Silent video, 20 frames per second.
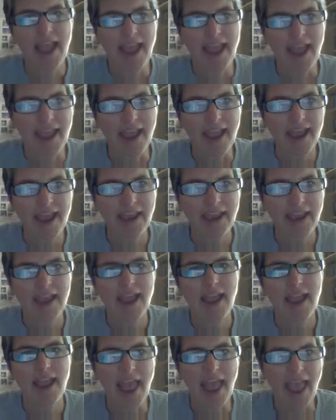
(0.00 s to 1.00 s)
A,
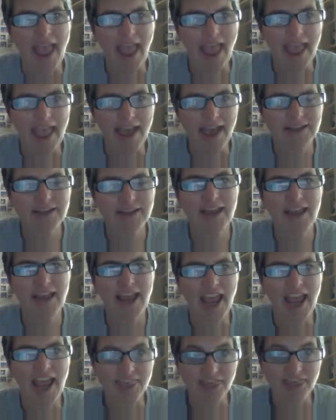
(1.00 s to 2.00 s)
and
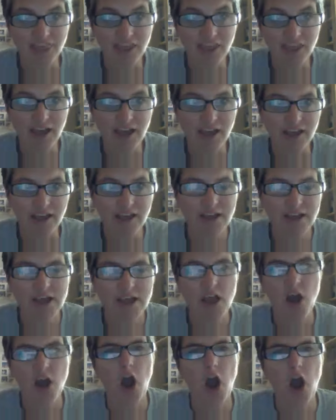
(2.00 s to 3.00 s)
the
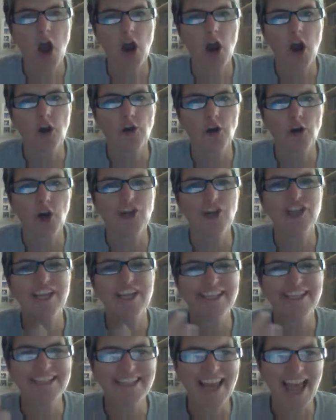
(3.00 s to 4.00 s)
are our
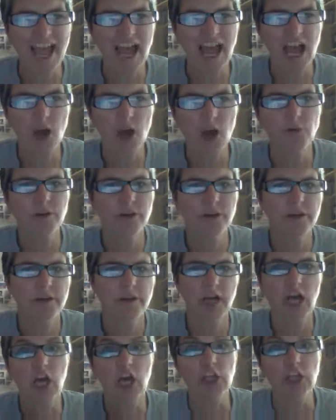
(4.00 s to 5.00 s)
noun
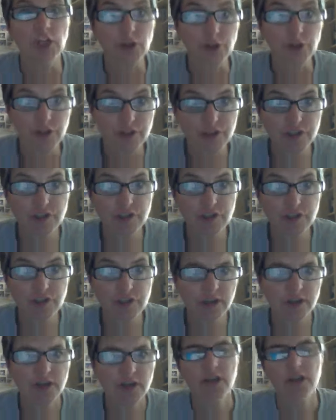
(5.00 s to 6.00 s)
alerts.
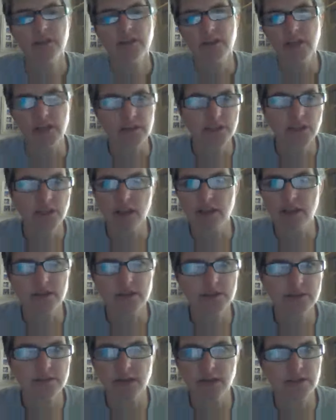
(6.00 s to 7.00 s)
They tell us,
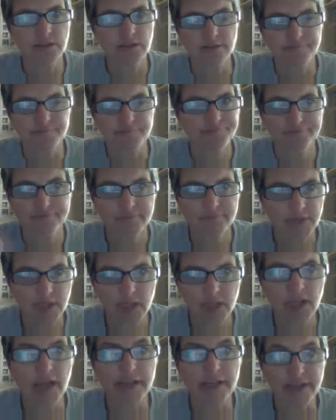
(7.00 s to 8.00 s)
oh,
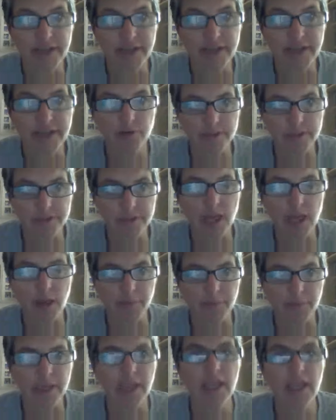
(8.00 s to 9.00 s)
a noun is
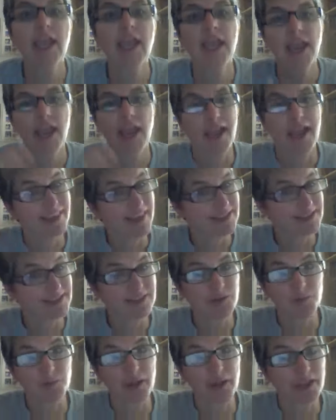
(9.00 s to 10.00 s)
coming, and that's
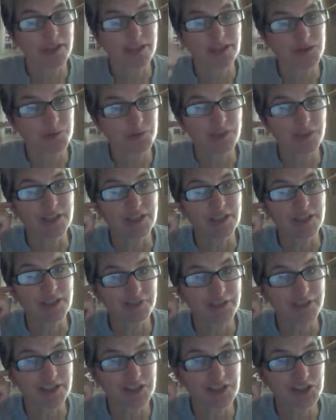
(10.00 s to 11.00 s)
the way it is with the
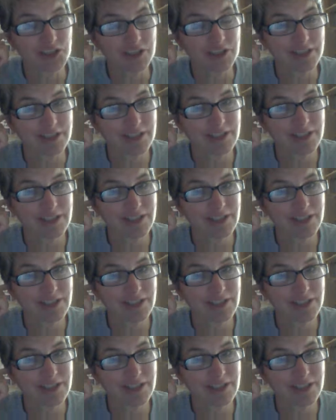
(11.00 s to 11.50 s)
definitions.